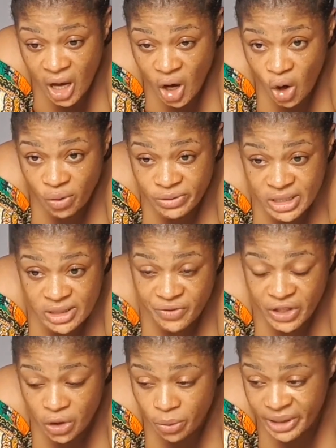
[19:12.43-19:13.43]
of this
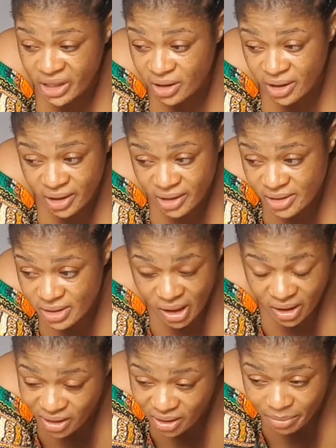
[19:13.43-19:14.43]
video because
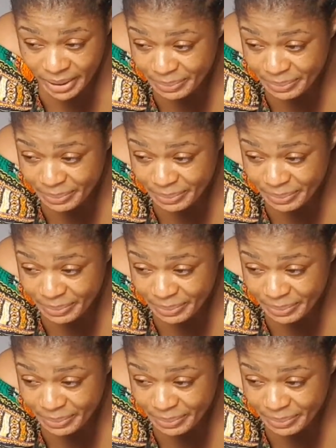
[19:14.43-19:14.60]
my